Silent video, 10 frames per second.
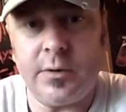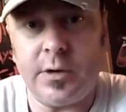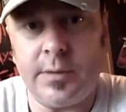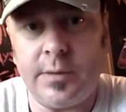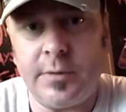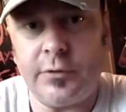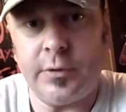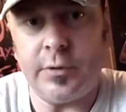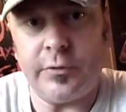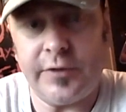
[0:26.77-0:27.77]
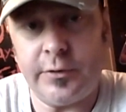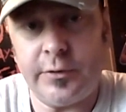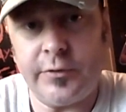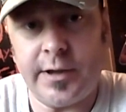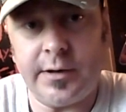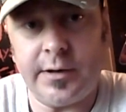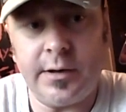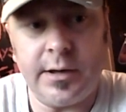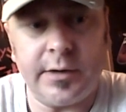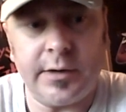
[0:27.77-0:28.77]
also known as
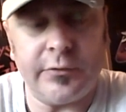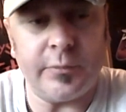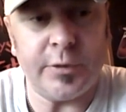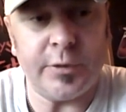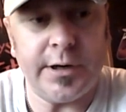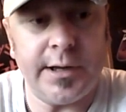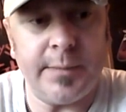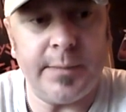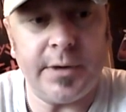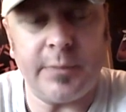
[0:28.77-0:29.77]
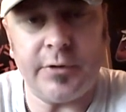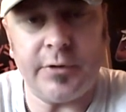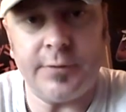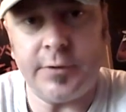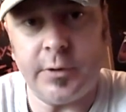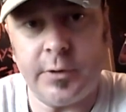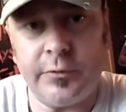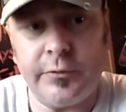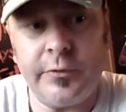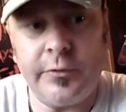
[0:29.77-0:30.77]
Sandostatin, I guess is the brand name. It comes in different
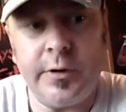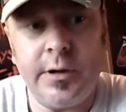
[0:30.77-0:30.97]
doses.